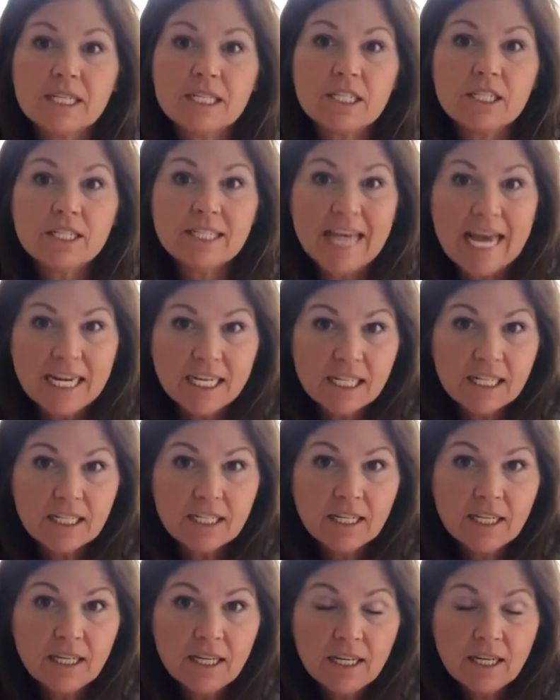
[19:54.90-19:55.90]
a
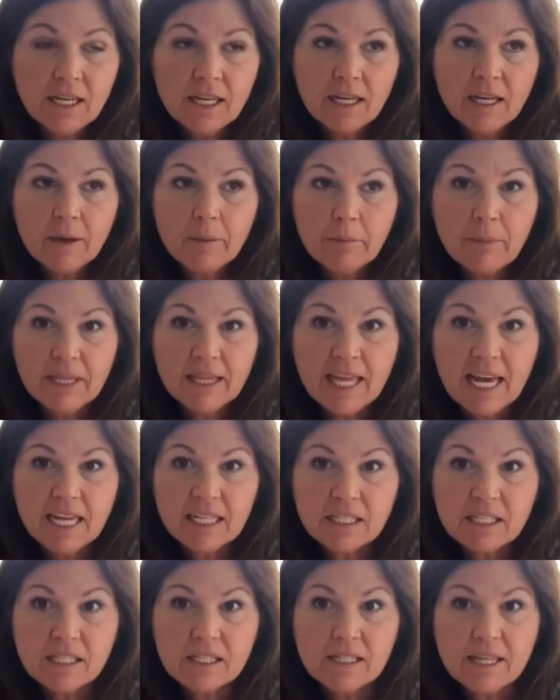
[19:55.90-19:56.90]
satin, but
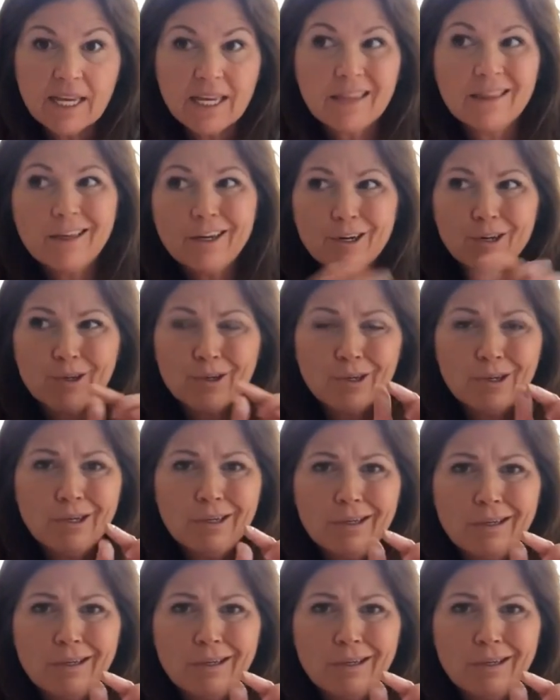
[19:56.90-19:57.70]
that's like their,